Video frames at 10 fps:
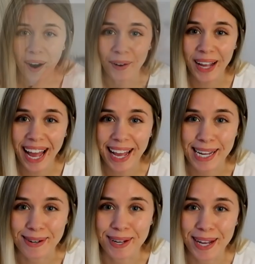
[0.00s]
Okay,
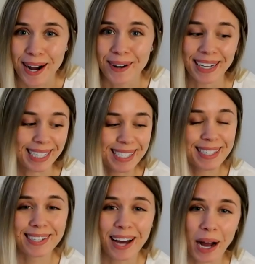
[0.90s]
here we go. It's
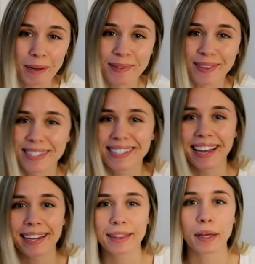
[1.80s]
the tubs. This is
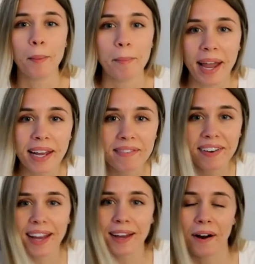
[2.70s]
like the main
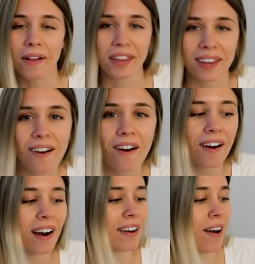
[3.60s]
event, all the
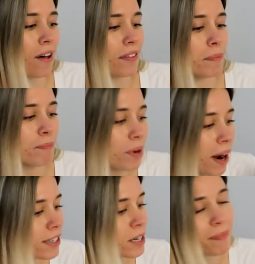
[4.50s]
yarn, all the
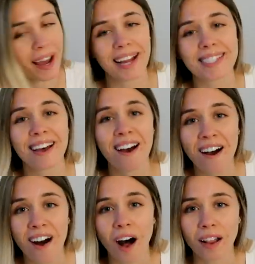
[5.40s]
project bags,
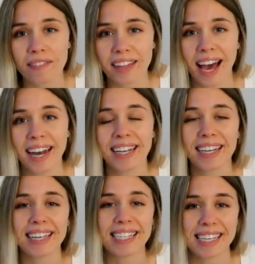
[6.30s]
all of that
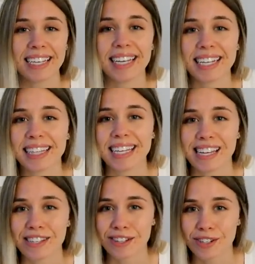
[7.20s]
is in
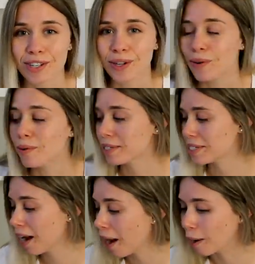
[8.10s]
these two
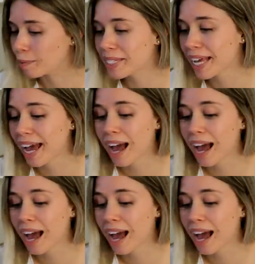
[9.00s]
tubs.